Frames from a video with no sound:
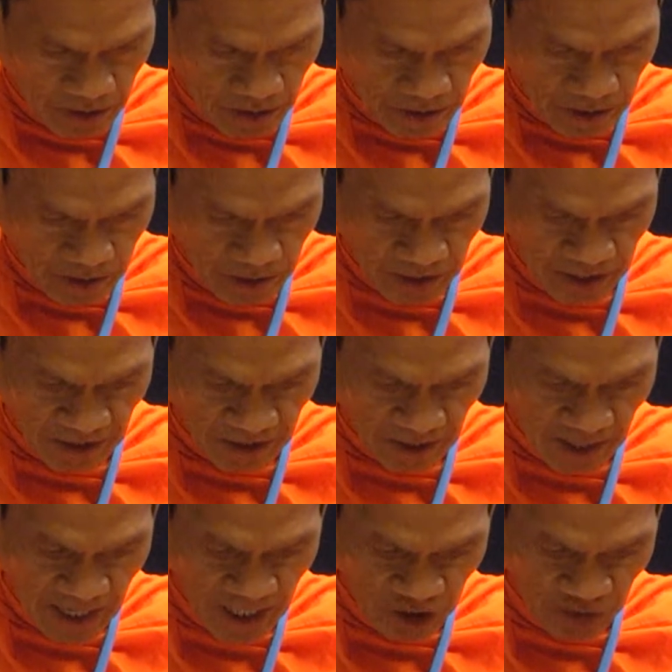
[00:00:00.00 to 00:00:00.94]
In the
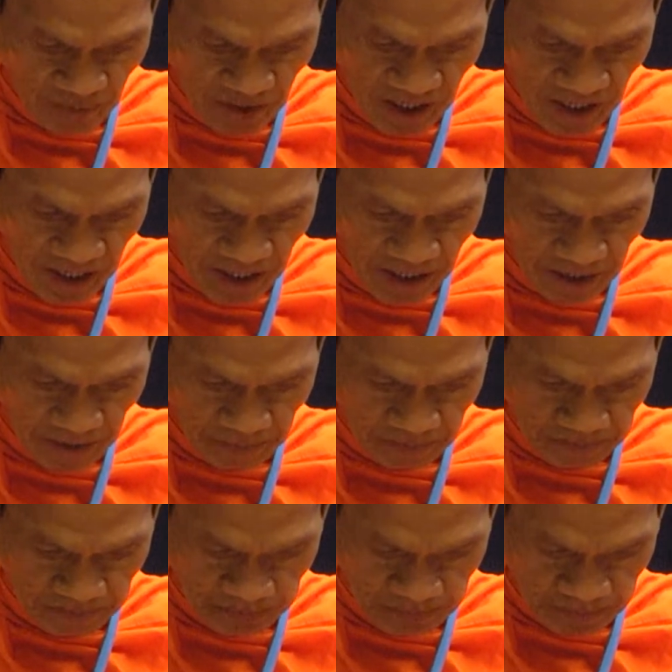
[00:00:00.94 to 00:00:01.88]
last many
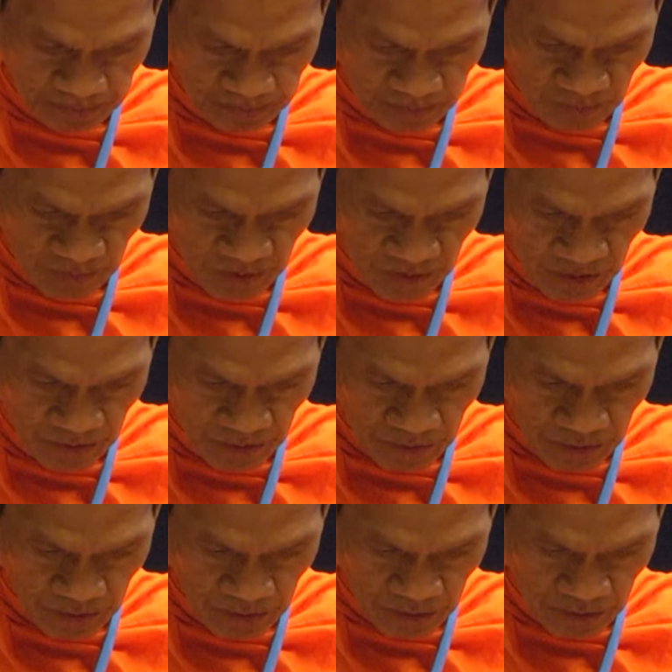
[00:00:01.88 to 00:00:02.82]

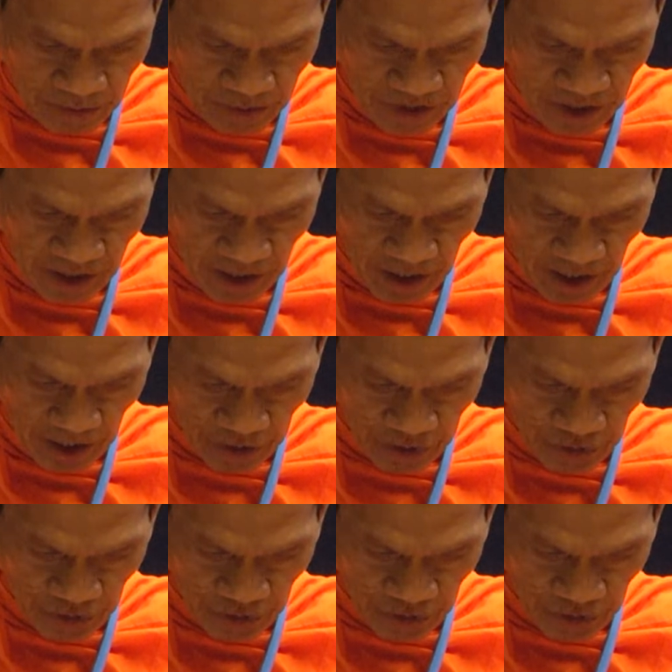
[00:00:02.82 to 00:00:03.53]
years,